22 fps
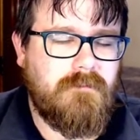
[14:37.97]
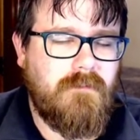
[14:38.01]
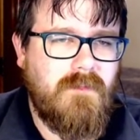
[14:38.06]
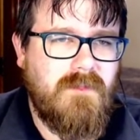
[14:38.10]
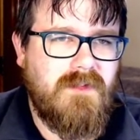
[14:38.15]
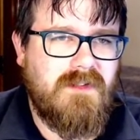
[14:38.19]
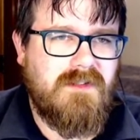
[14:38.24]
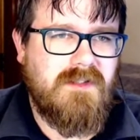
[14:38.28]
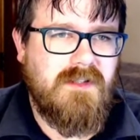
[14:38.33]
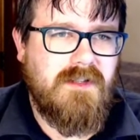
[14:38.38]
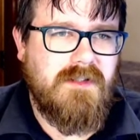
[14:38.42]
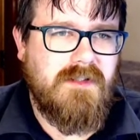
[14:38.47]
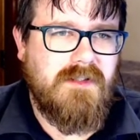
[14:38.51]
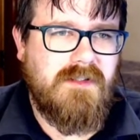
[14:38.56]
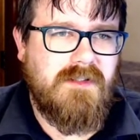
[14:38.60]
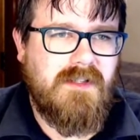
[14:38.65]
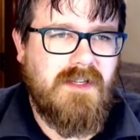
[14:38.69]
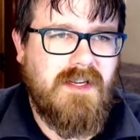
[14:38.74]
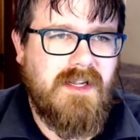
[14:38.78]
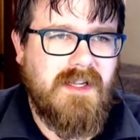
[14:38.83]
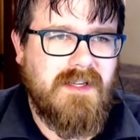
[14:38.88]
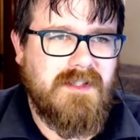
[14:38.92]
So,
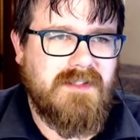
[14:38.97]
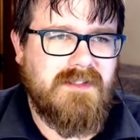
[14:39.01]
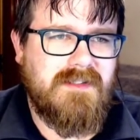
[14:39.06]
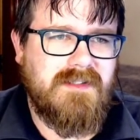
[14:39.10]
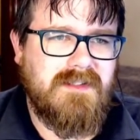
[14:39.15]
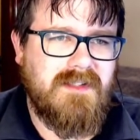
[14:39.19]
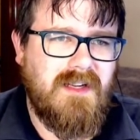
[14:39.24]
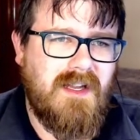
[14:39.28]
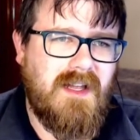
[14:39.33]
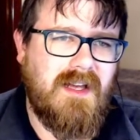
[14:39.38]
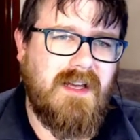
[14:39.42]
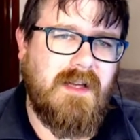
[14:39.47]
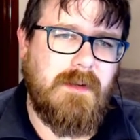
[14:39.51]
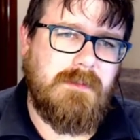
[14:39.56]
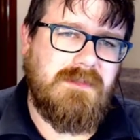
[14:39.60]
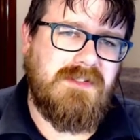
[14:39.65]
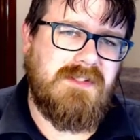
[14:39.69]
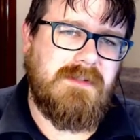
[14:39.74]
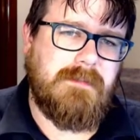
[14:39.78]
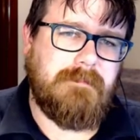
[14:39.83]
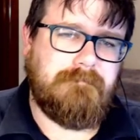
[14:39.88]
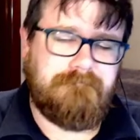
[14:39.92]
next is
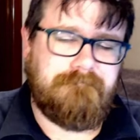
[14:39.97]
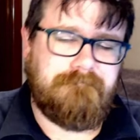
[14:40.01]
alarms.